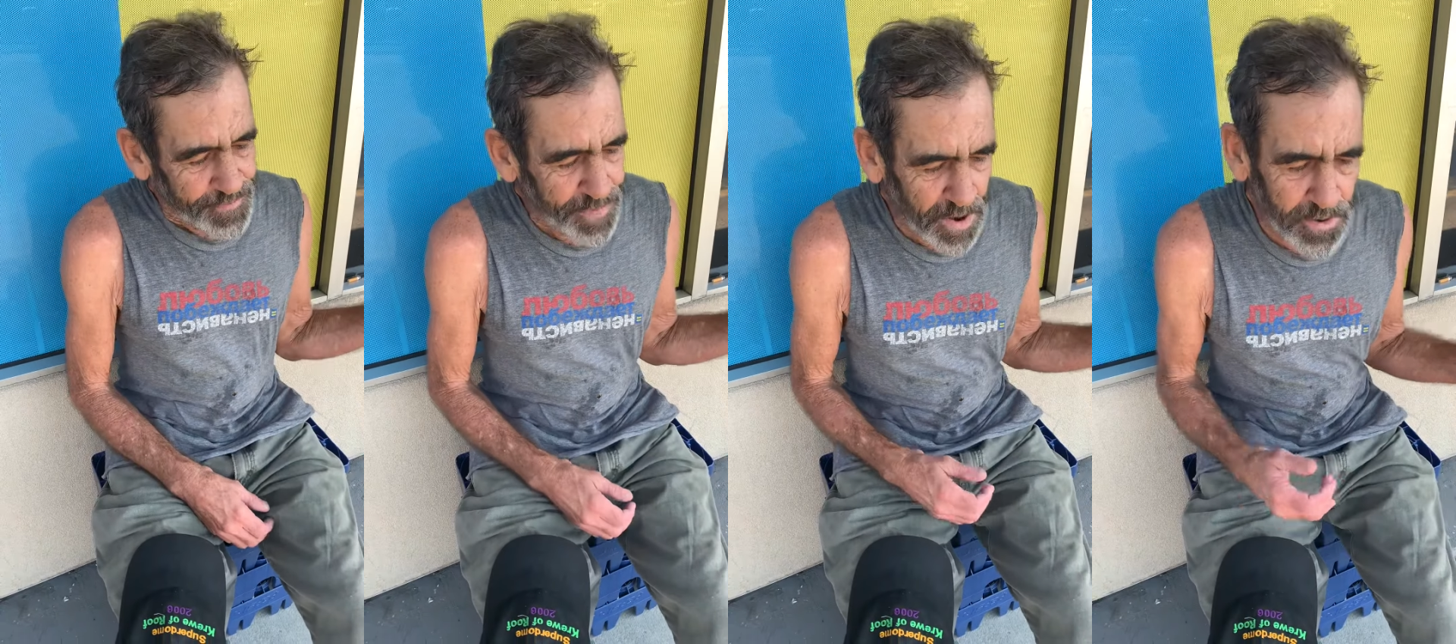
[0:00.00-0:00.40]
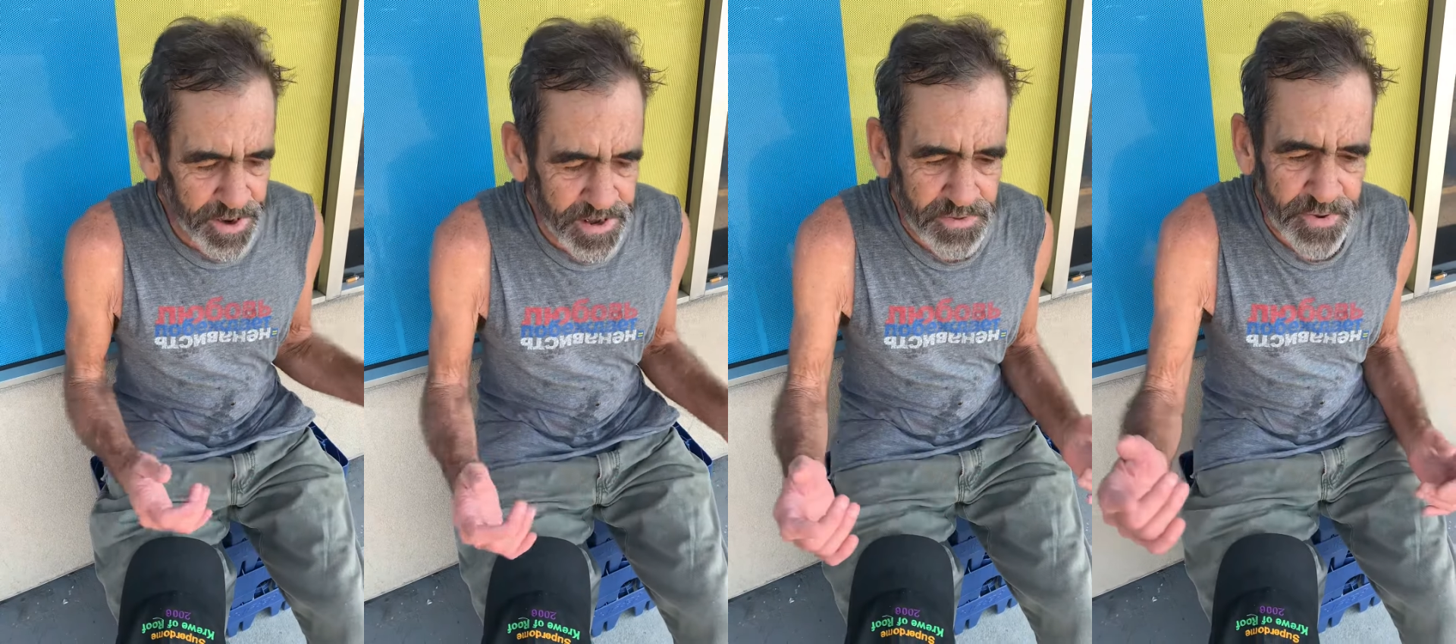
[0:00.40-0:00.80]

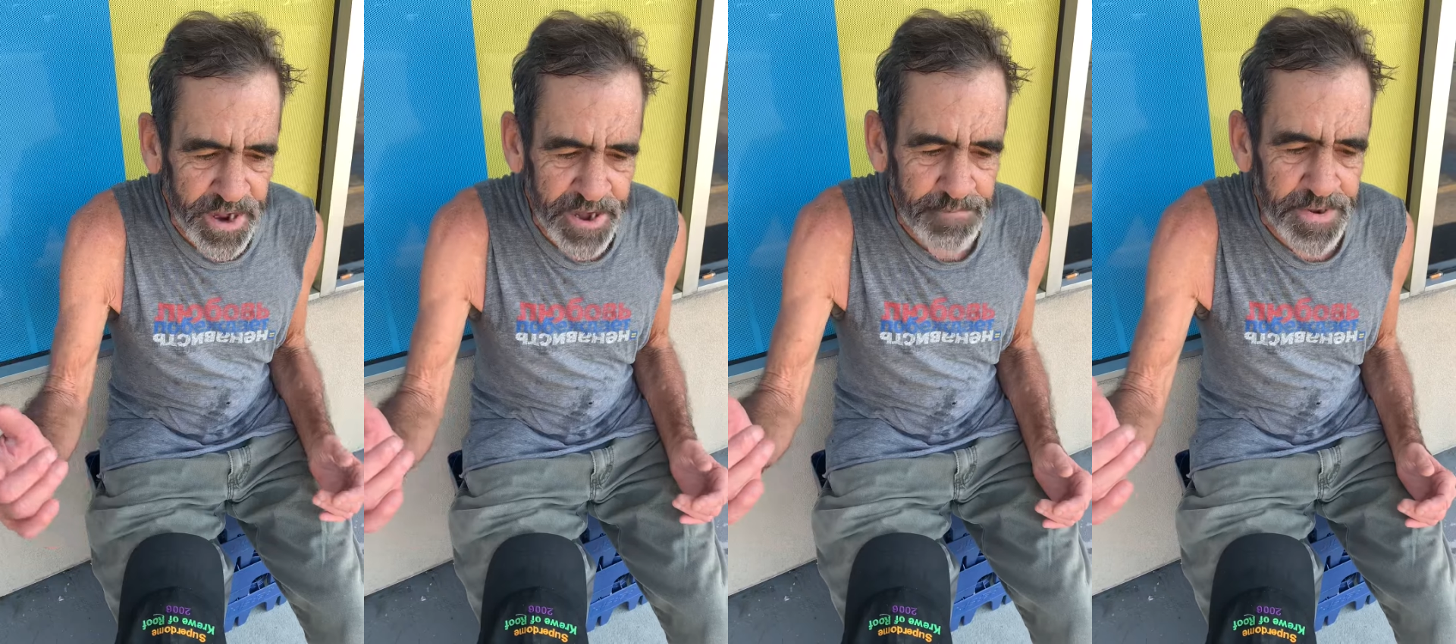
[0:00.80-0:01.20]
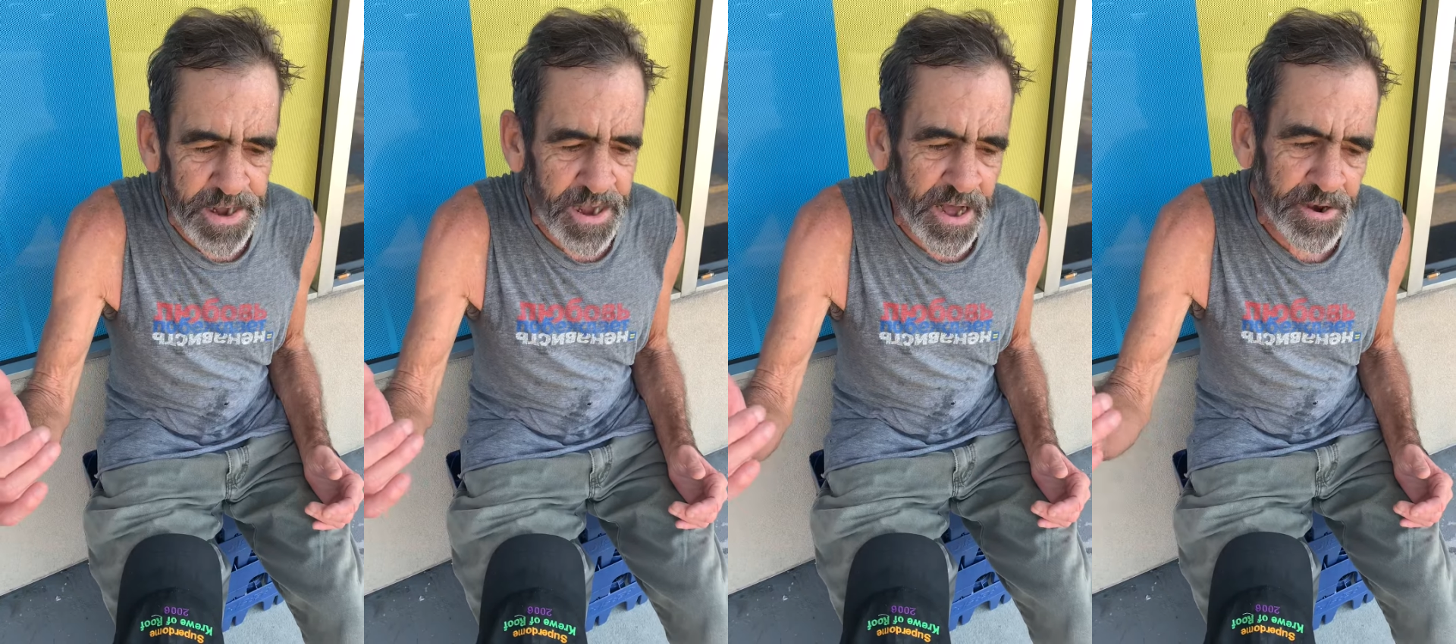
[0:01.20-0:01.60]
Police would let
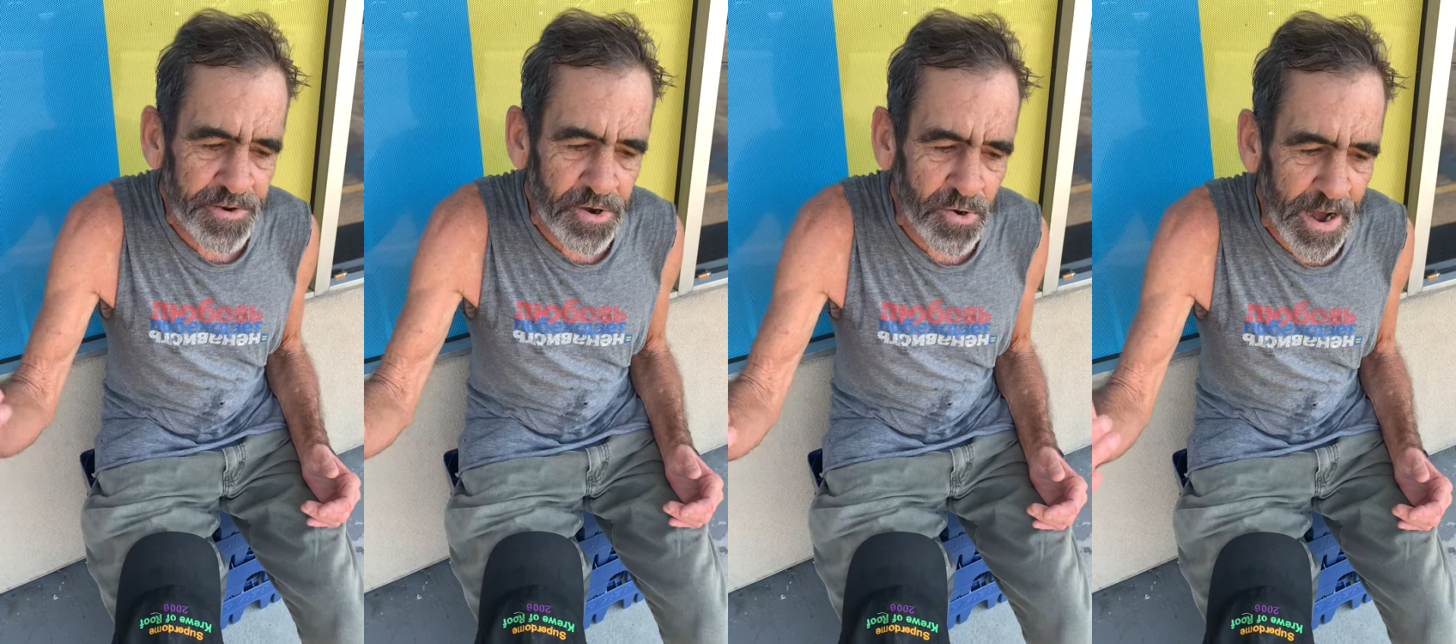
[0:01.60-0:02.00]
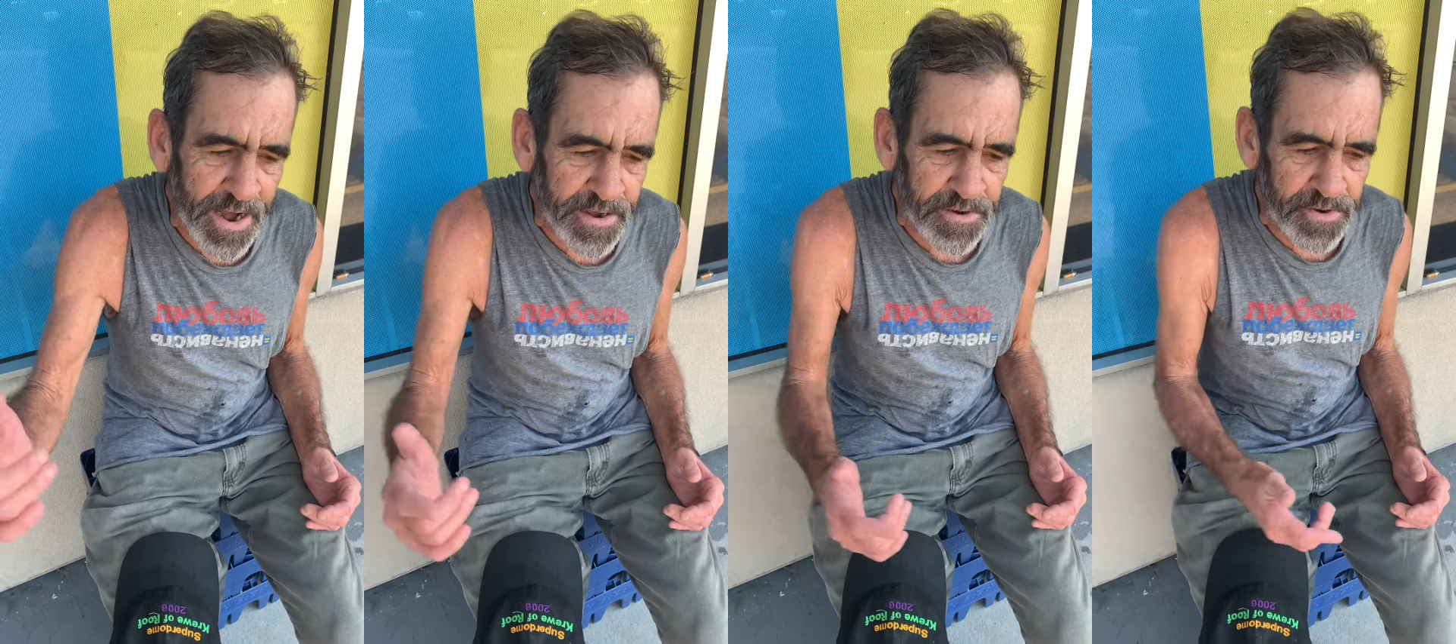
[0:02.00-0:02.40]
me, I know I could